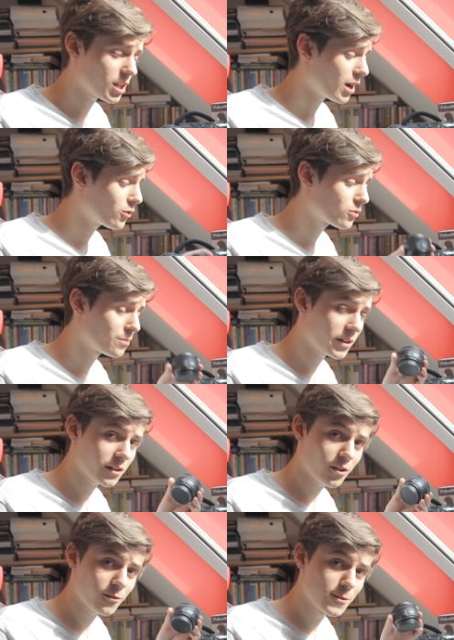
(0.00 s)
I would buy
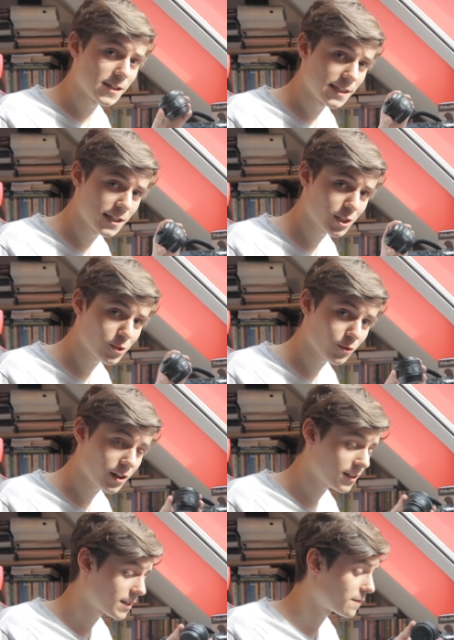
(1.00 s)
only this
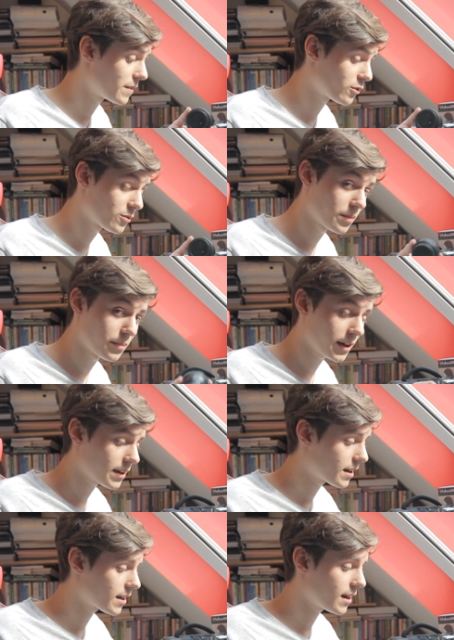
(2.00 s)
one if I would be
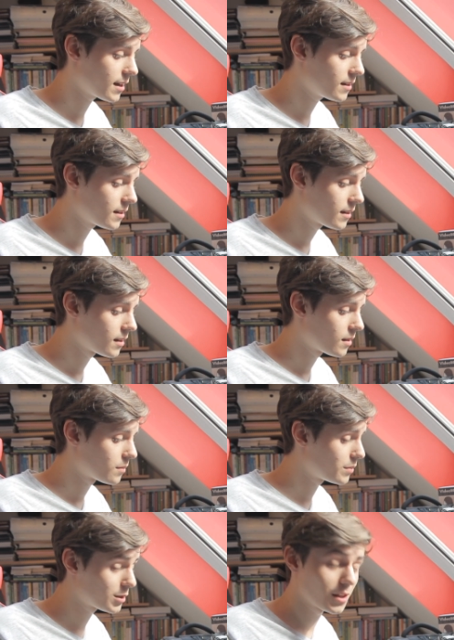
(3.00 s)
buying again,
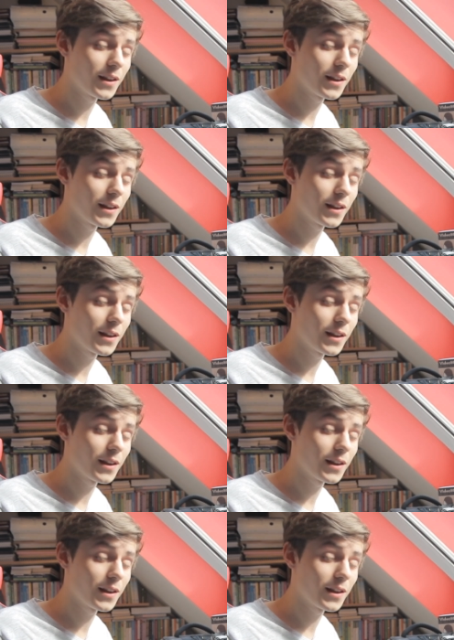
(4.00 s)
but